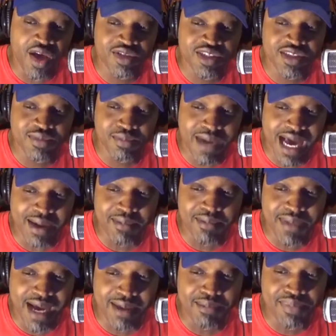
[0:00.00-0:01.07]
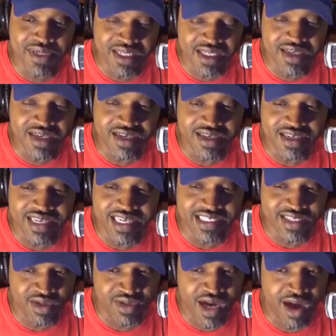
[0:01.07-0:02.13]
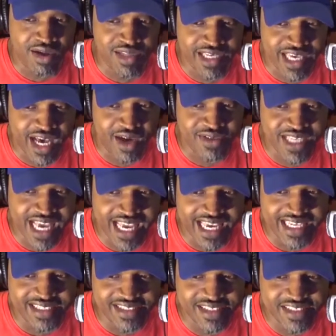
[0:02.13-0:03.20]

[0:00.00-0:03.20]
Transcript: my blood is on all of y'all's hands.